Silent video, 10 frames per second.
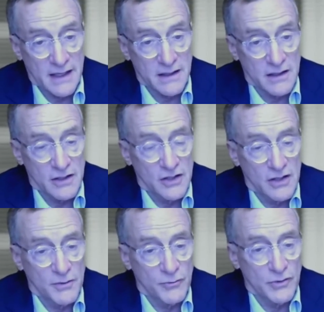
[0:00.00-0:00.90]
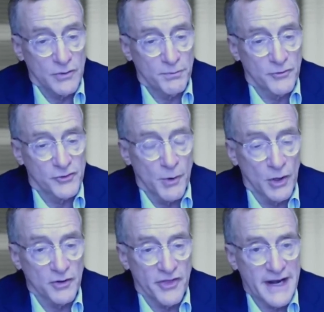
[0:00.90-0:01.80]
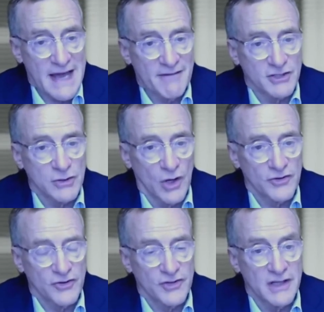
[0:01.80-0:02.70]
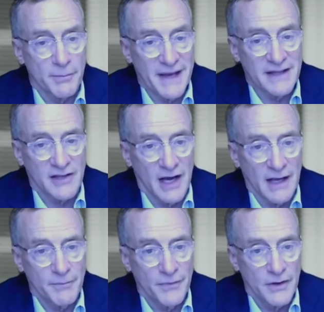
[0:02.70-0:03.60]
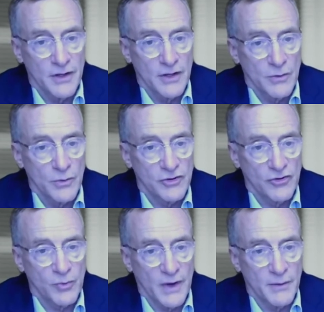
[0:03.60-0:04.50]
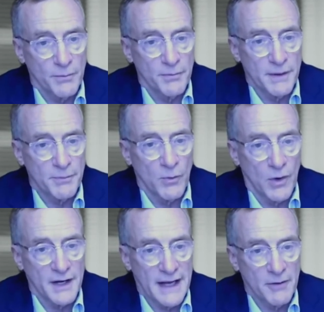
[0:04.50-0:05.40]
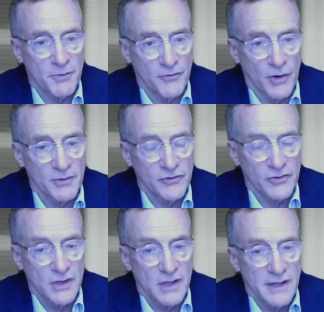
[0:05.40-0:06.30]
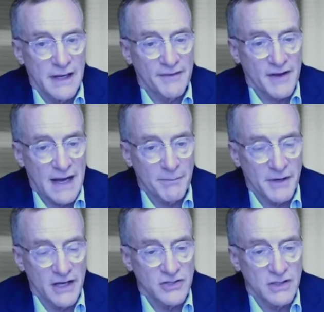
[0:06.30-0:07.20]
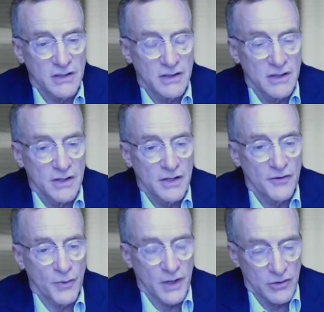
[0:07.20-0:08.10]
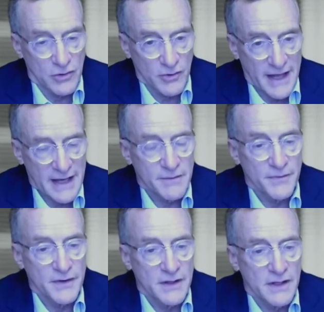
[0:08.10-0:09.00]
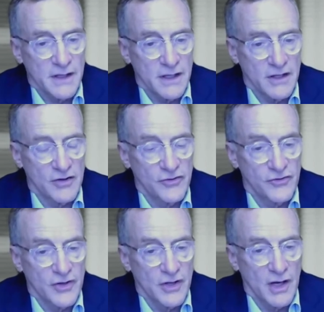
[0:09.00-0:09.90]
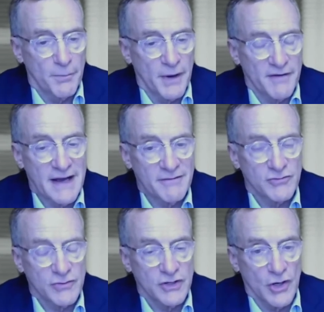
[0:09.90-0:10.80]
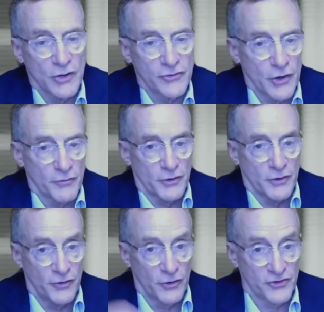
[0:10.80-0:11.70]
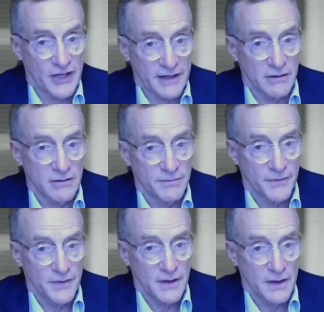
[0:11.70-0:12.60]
and smaller than average losses in the bad time, which is when people want outperformance. And the combination, if we can do that, is above average returns over a full cycle,